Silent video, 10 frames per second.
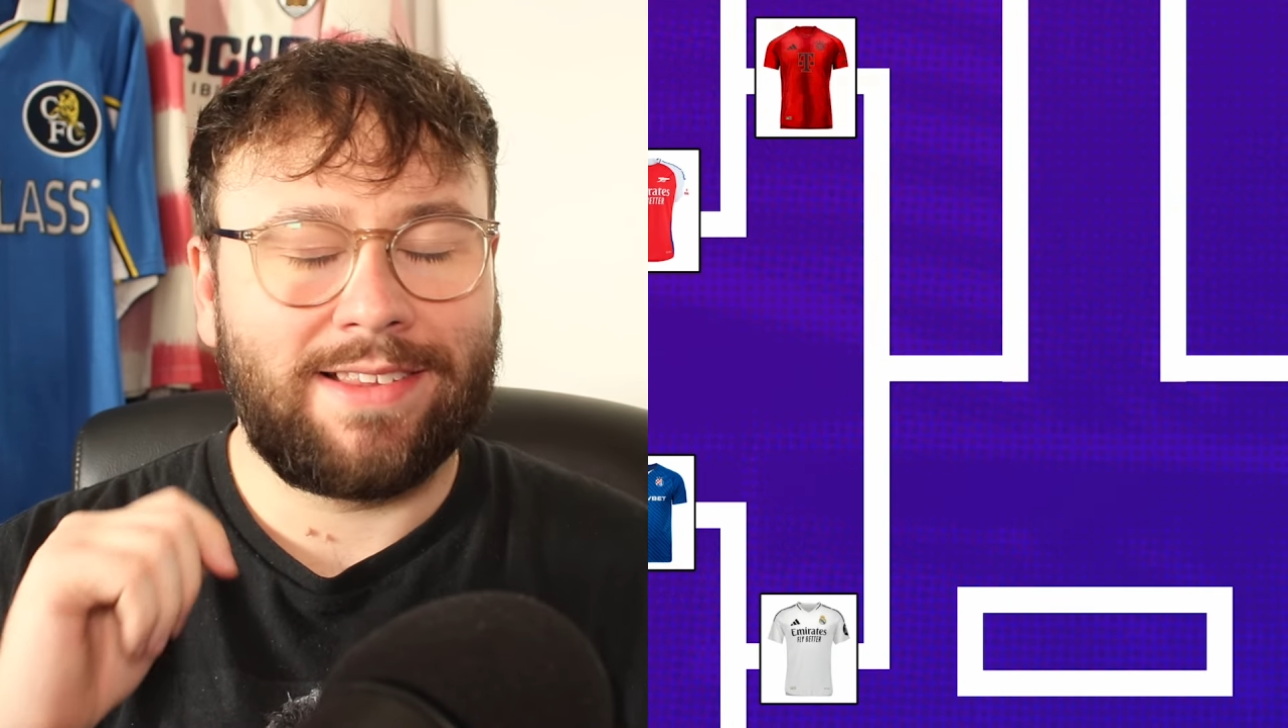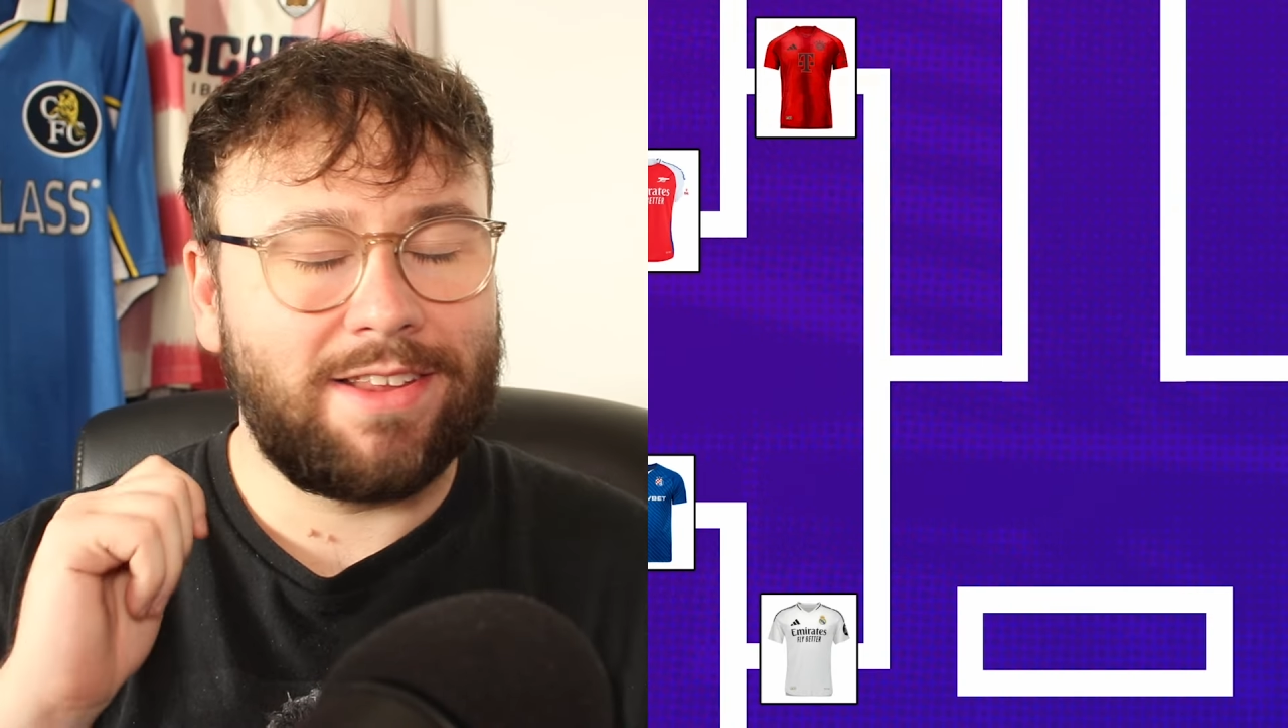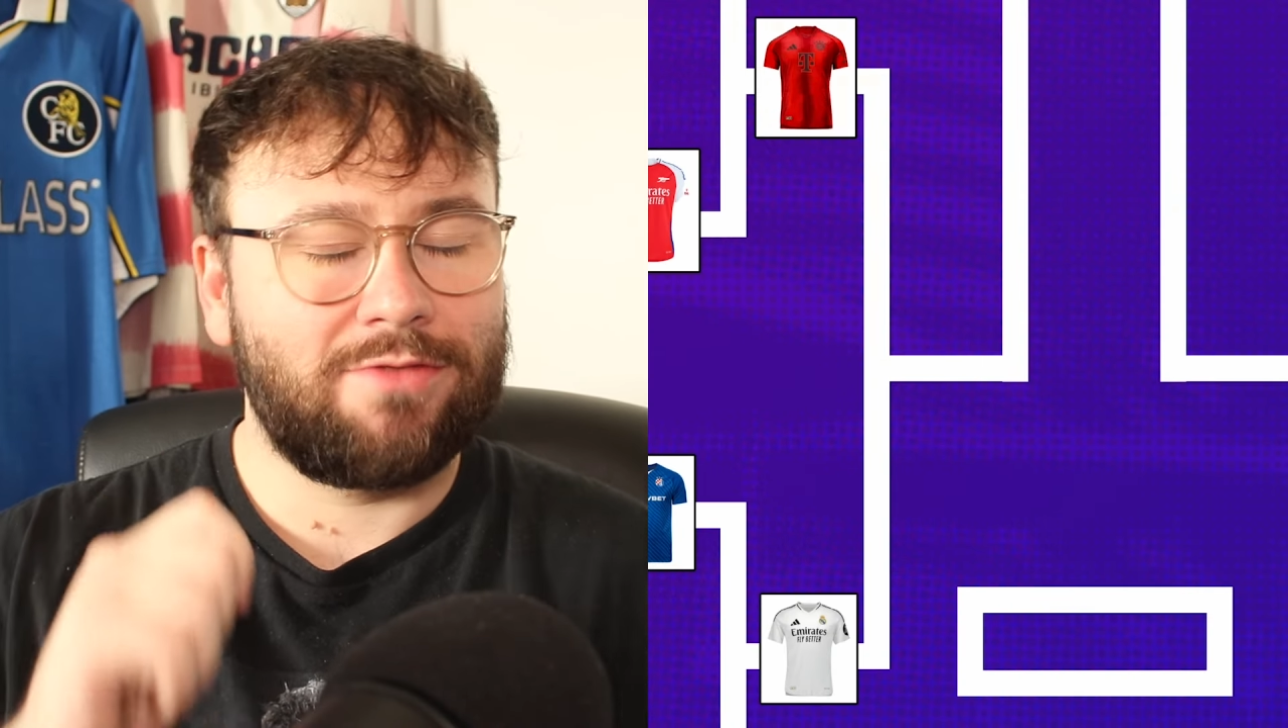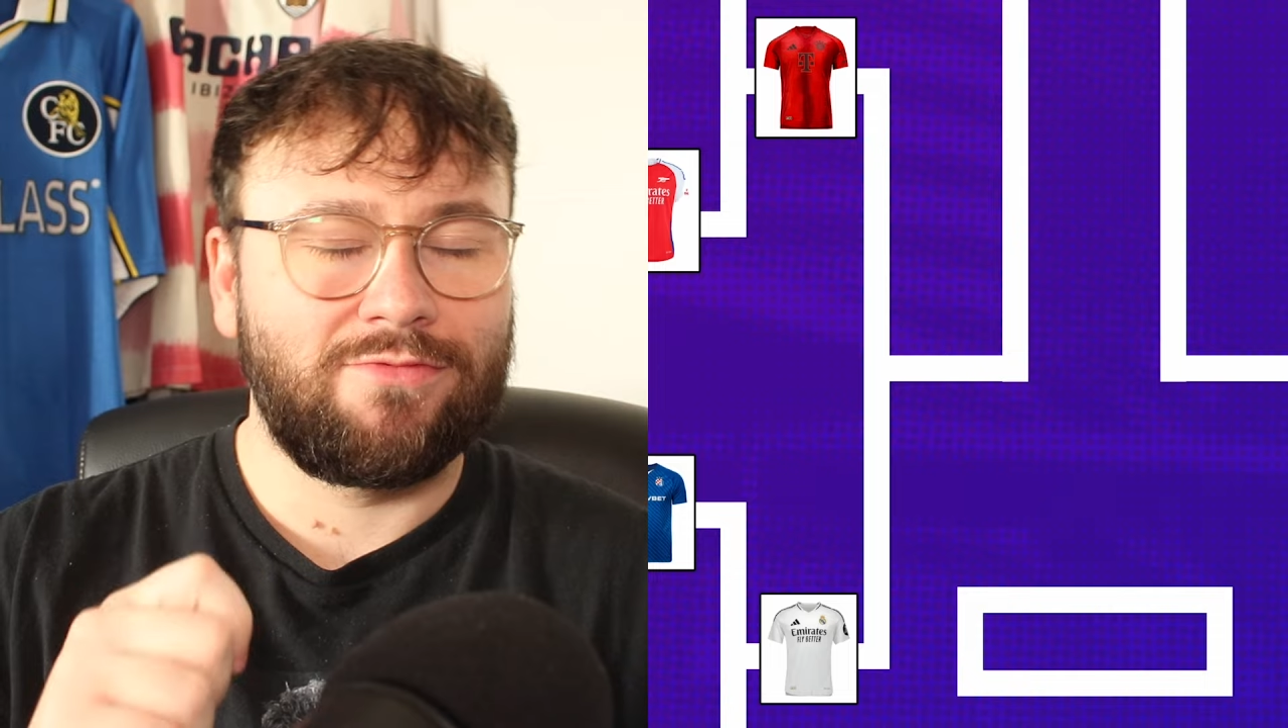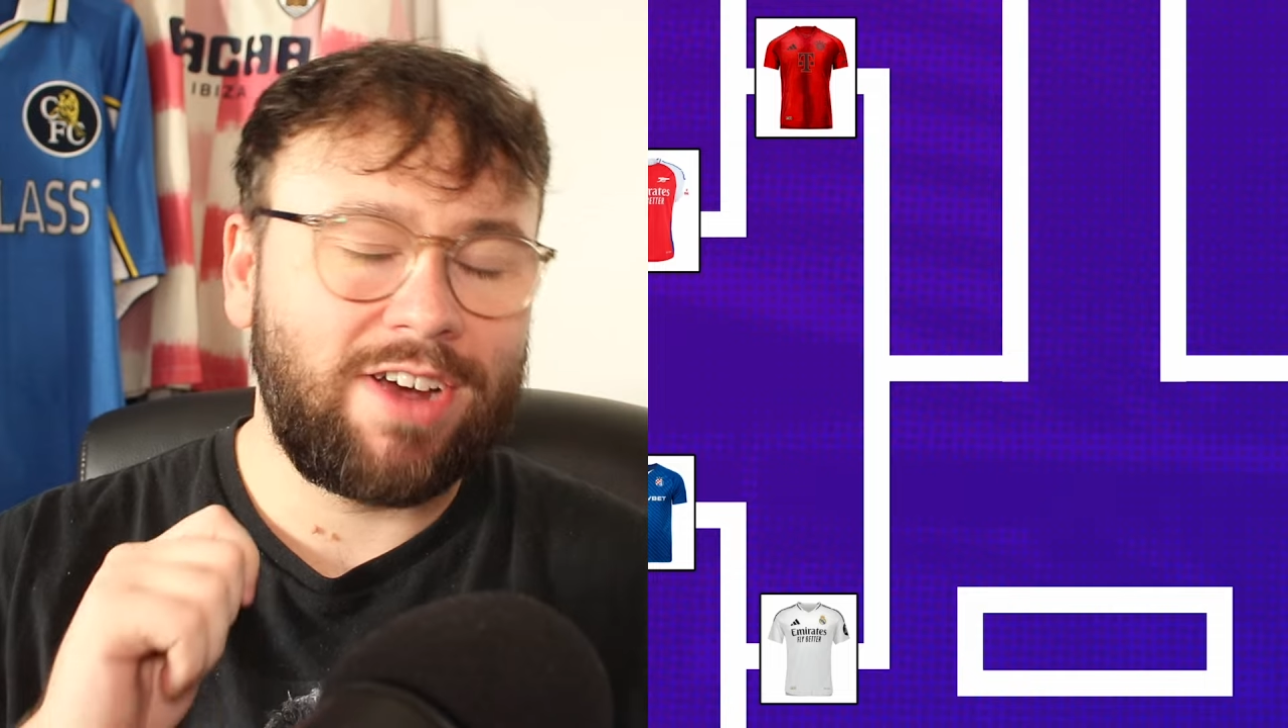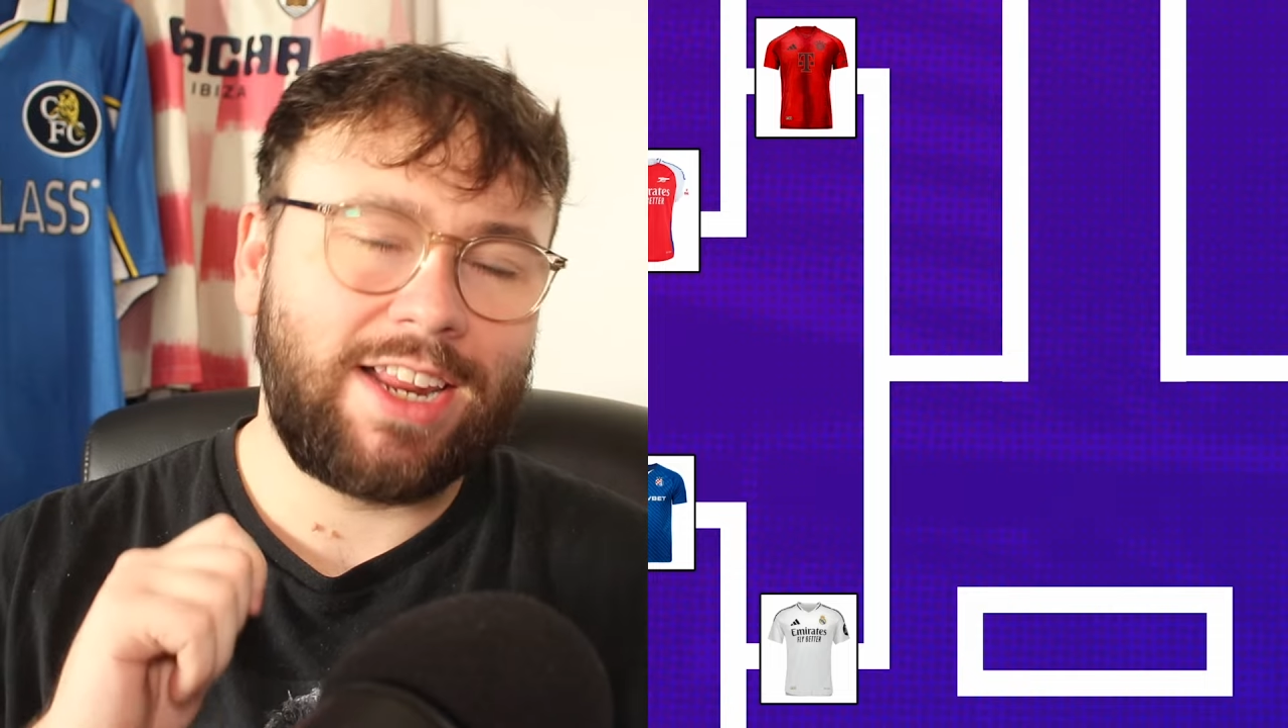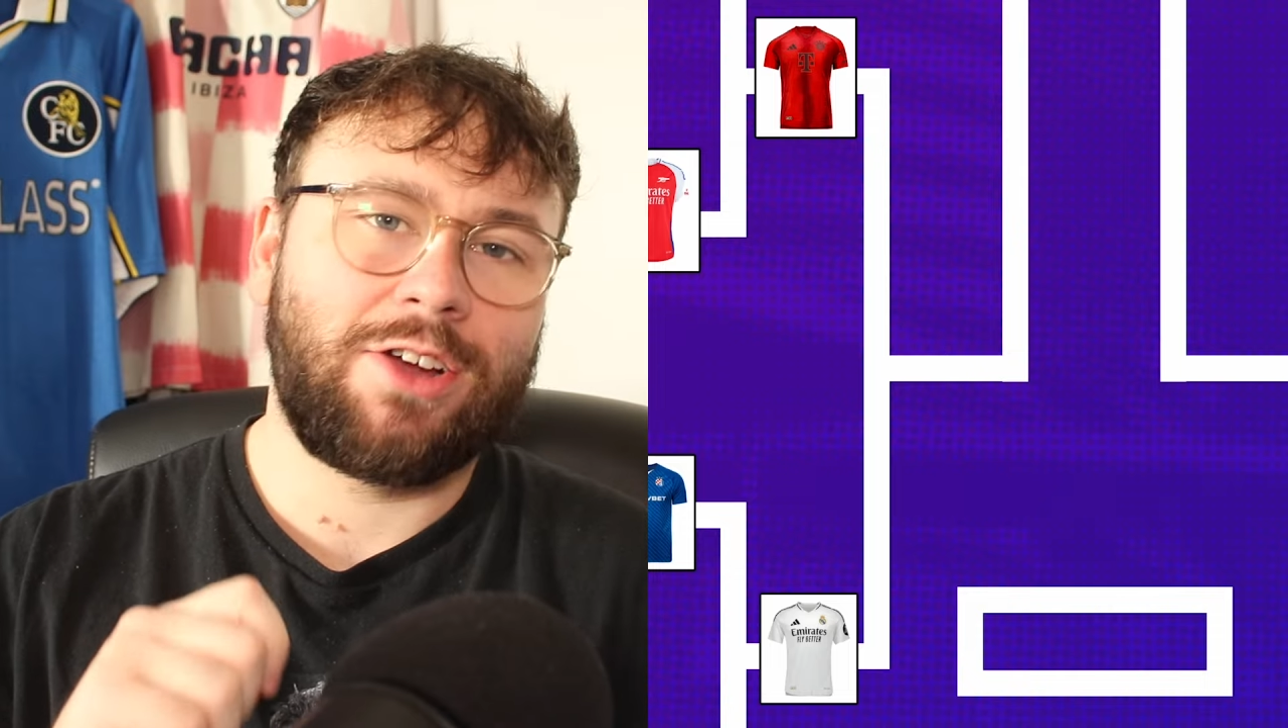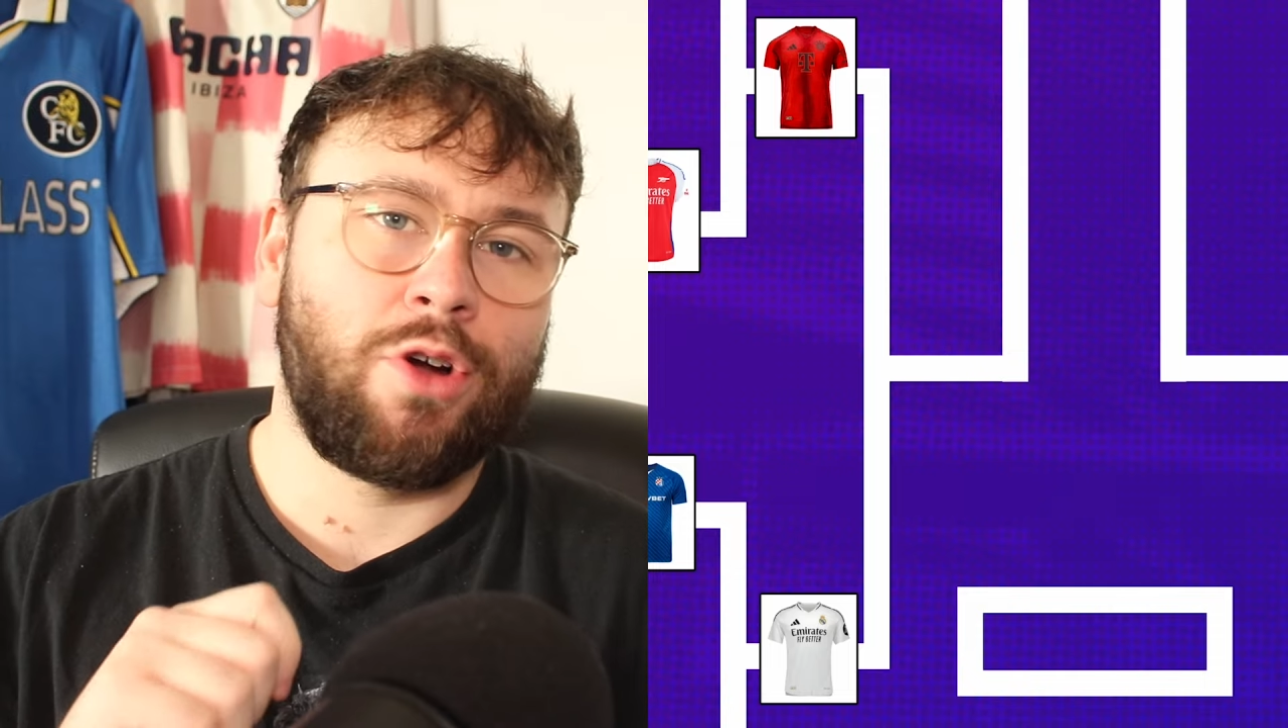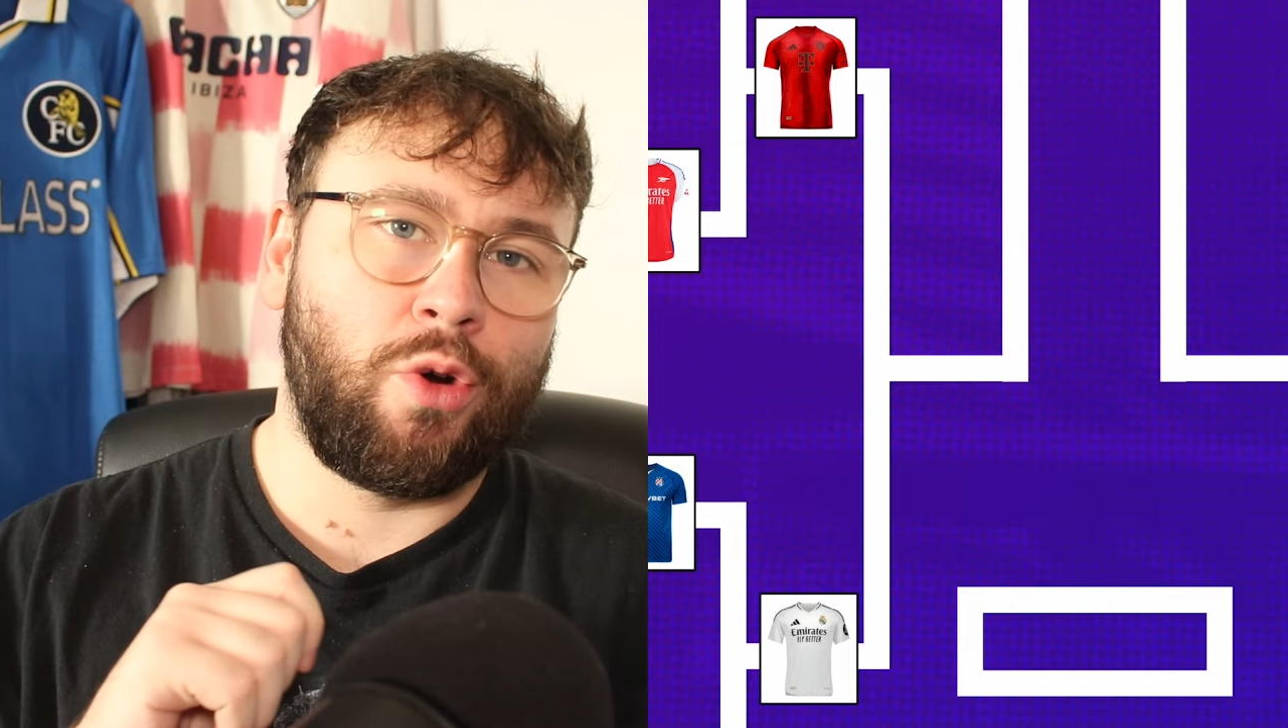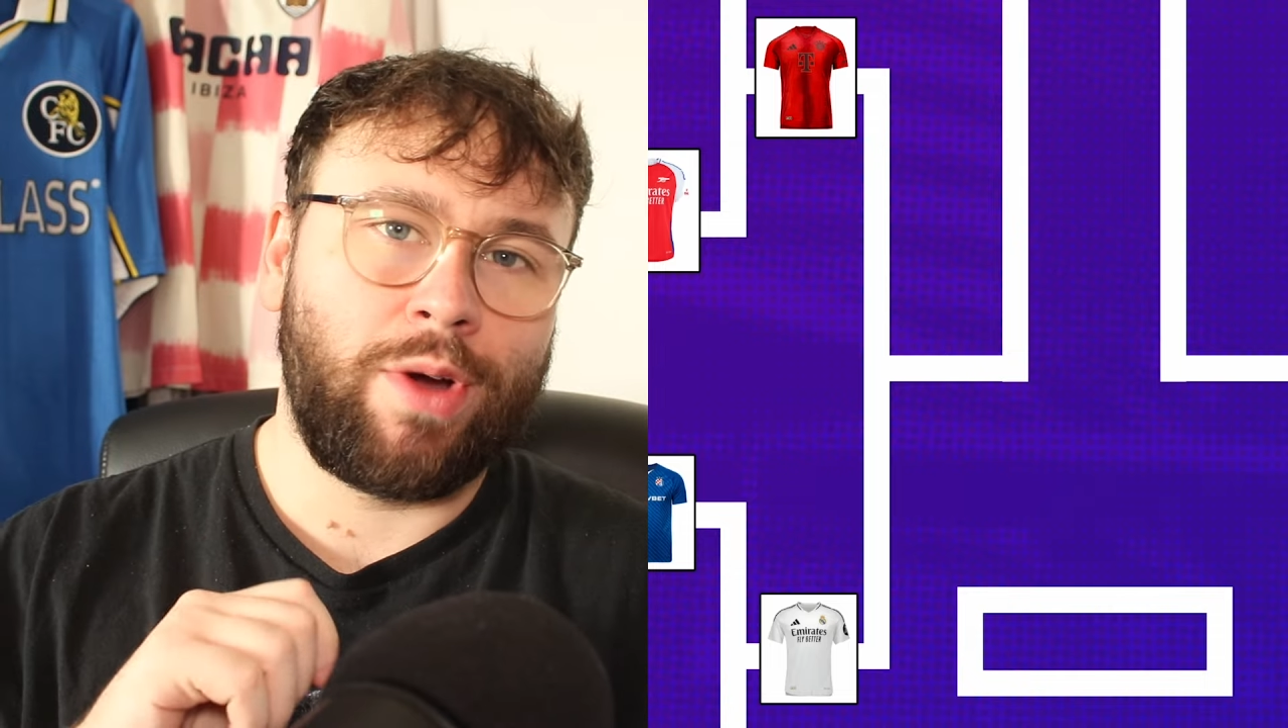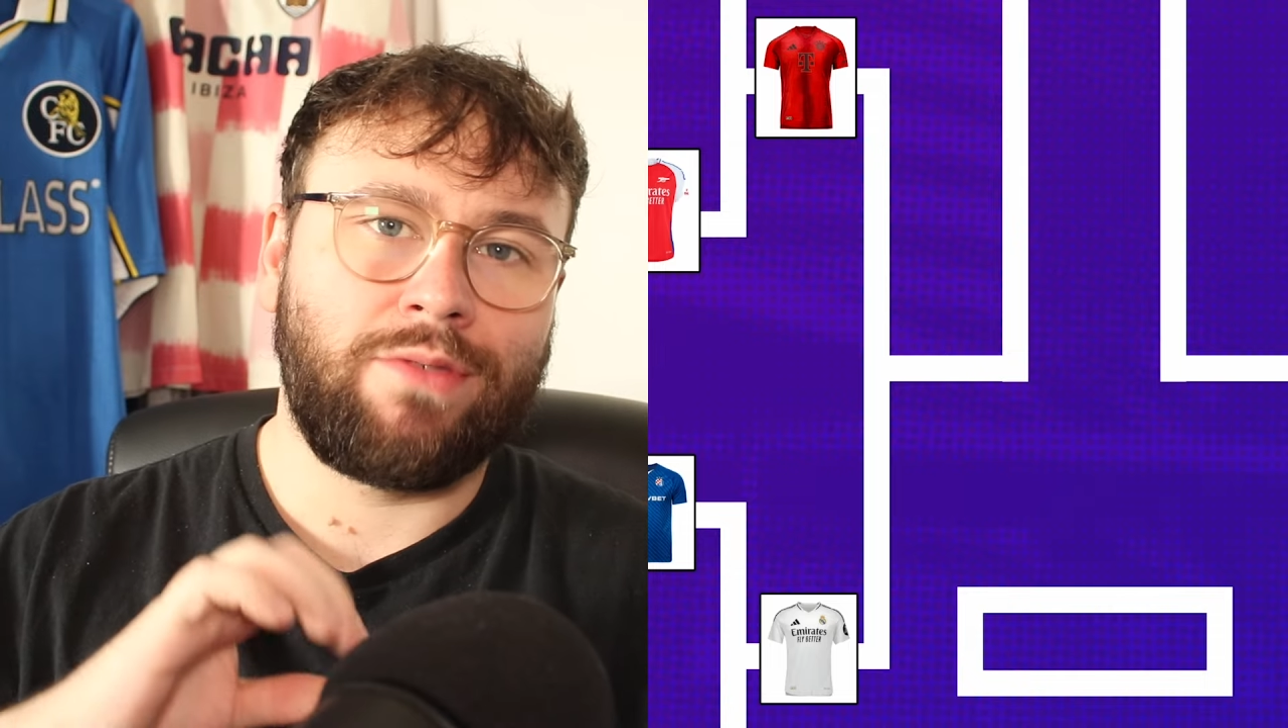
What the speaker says: It's really cool.